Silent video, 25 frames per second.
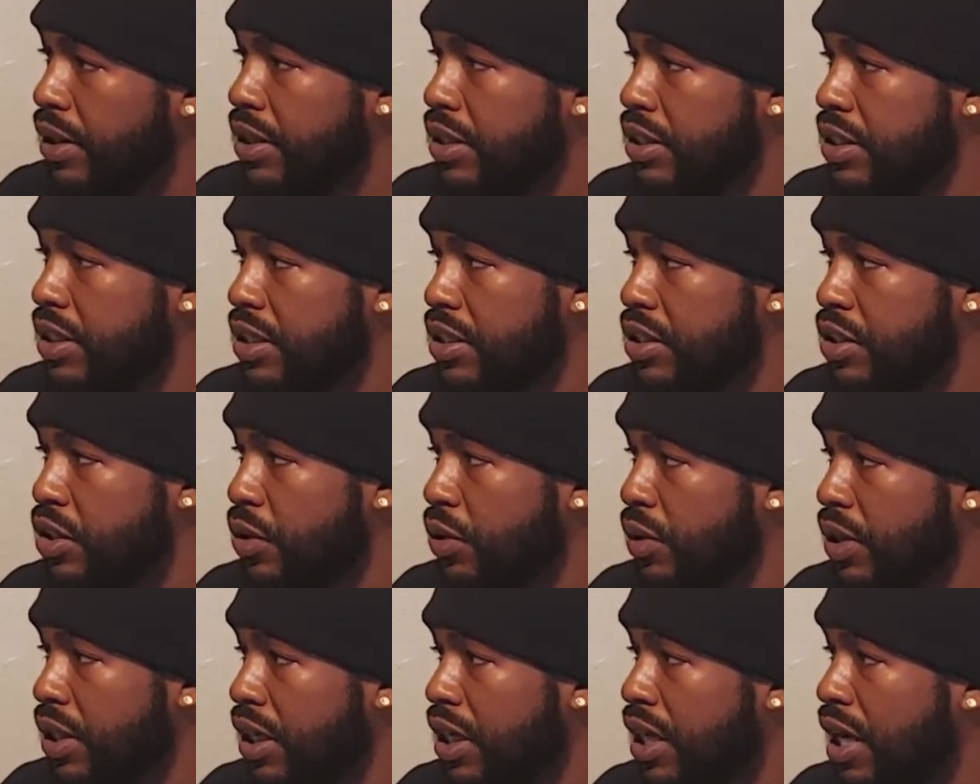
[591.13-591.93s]
Just
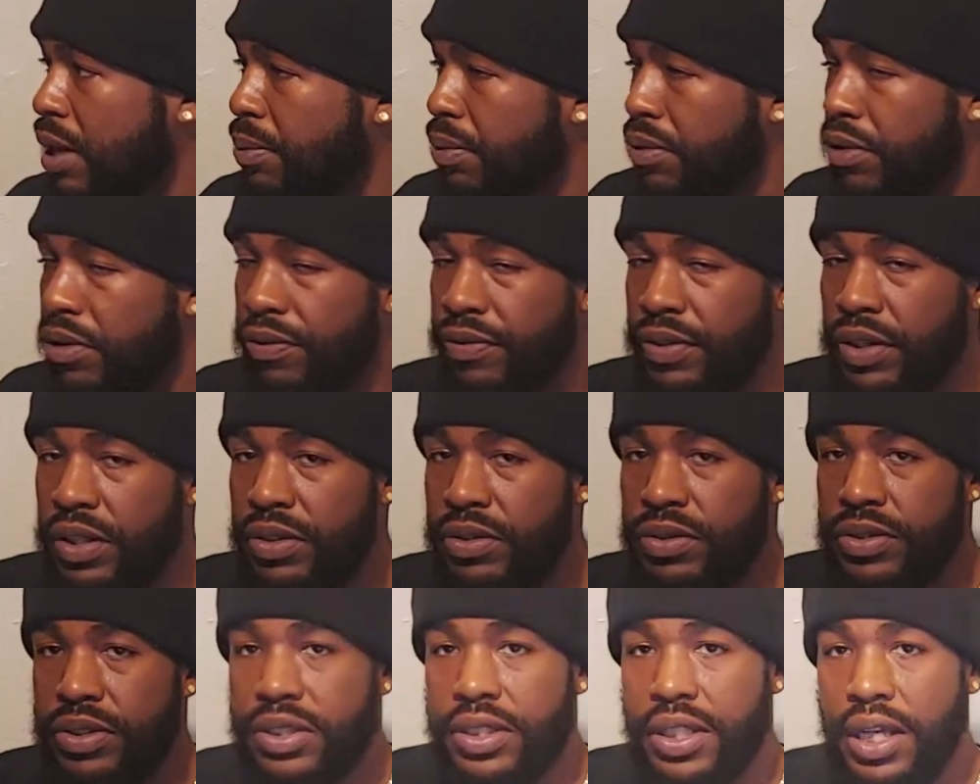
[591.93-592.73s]
doing a couple
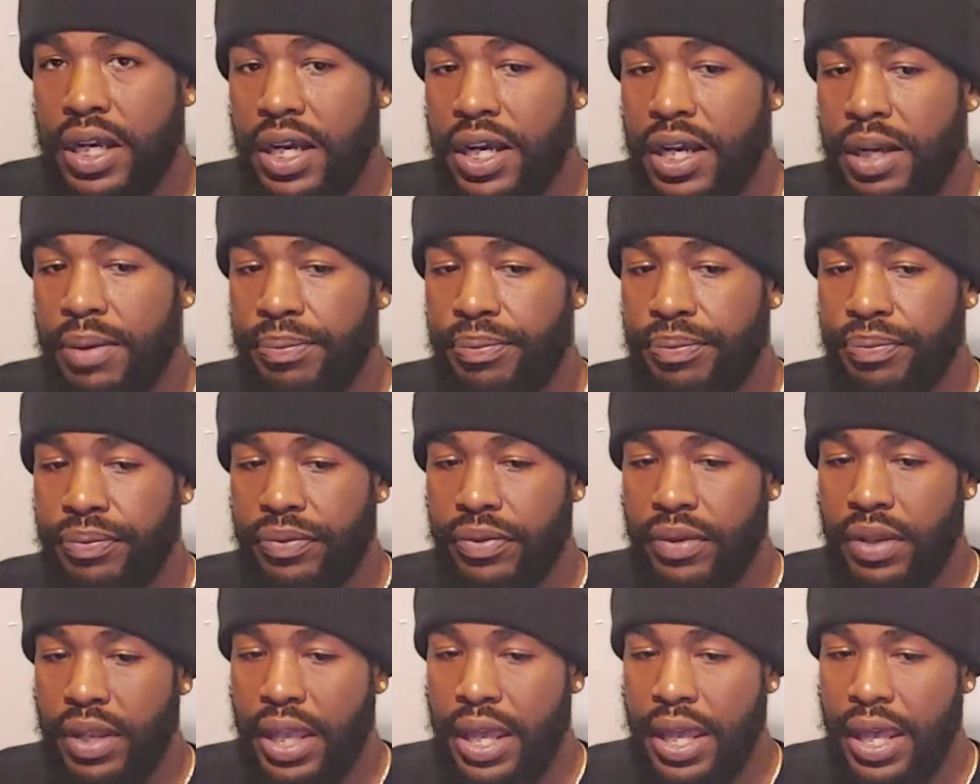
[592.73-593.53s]
reviews,
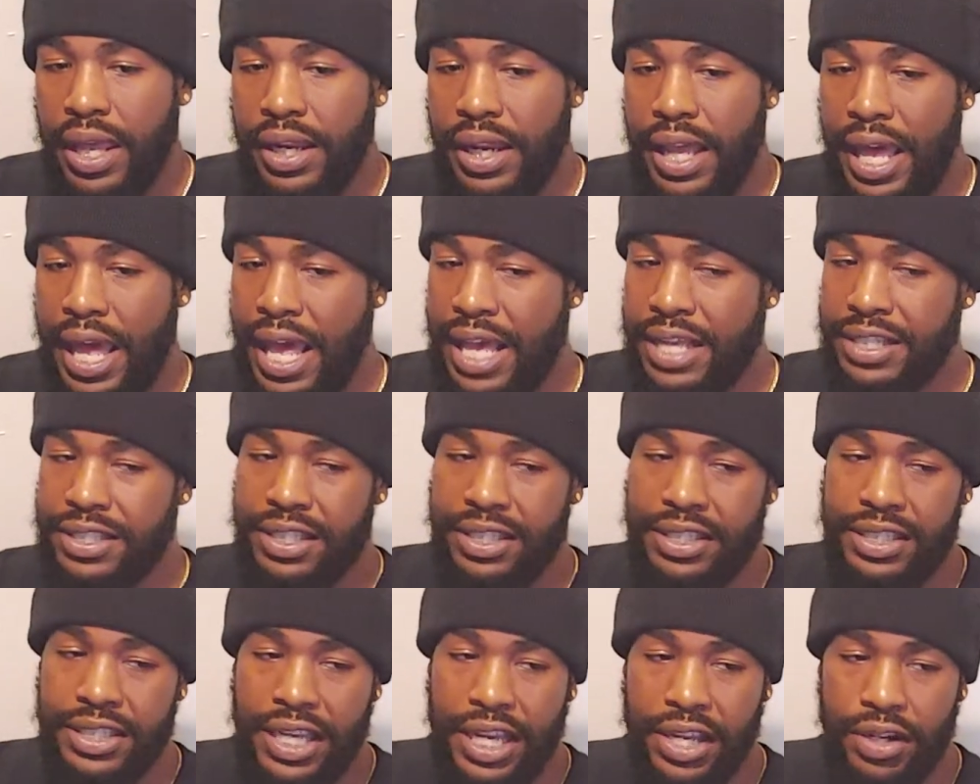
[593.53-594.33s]
and as the
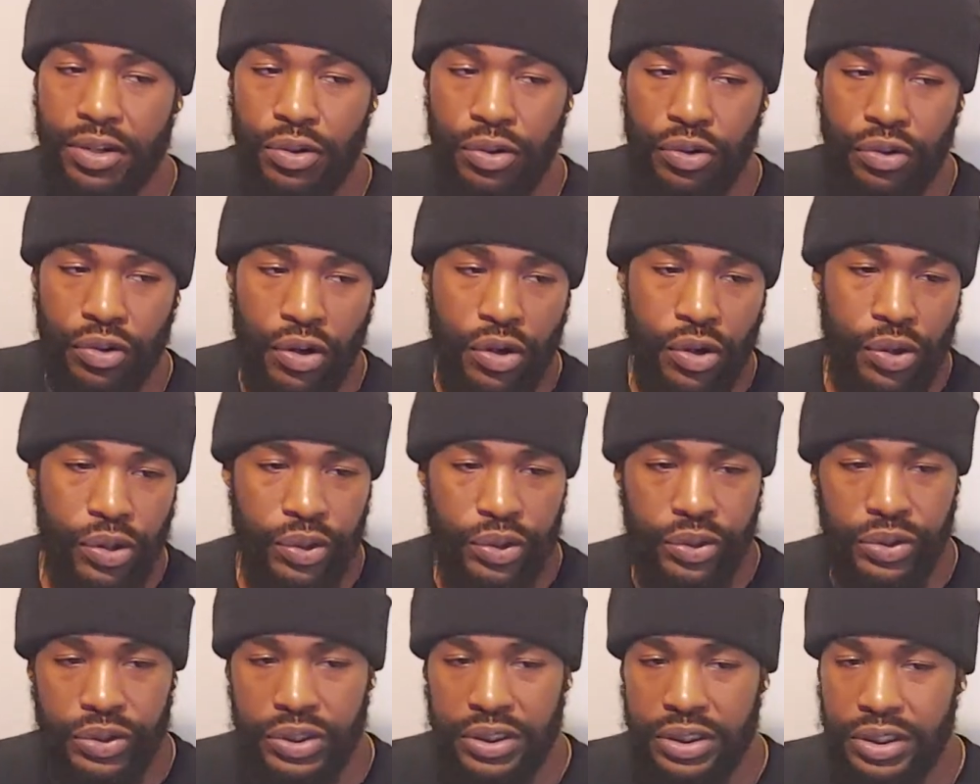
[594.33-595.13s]
channel
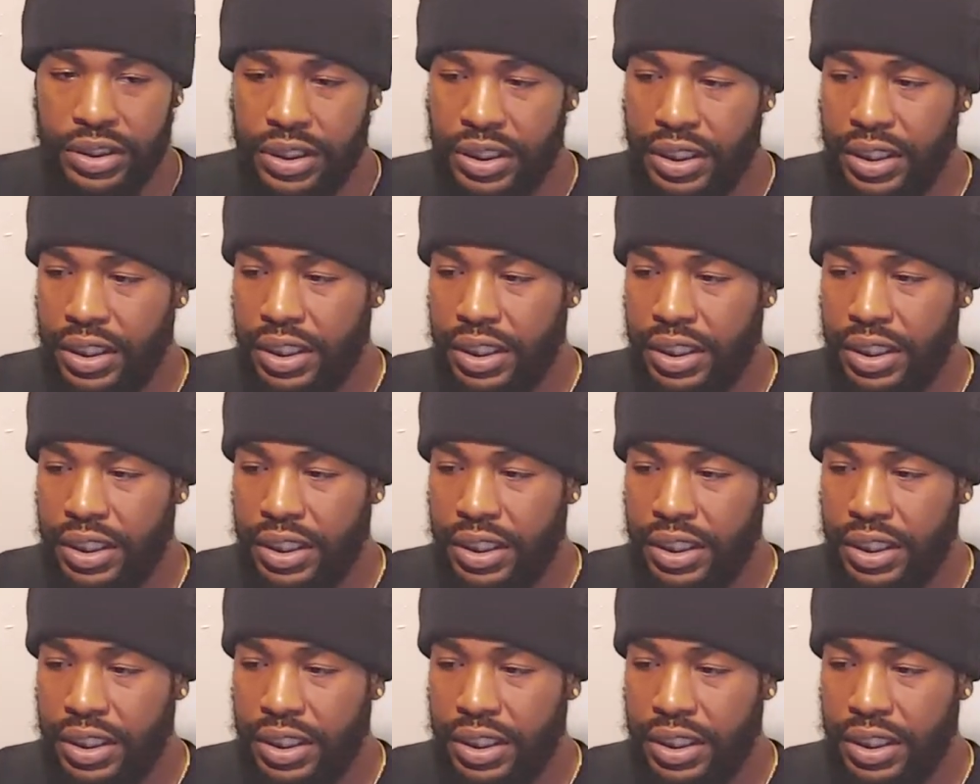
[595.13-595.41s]
grows,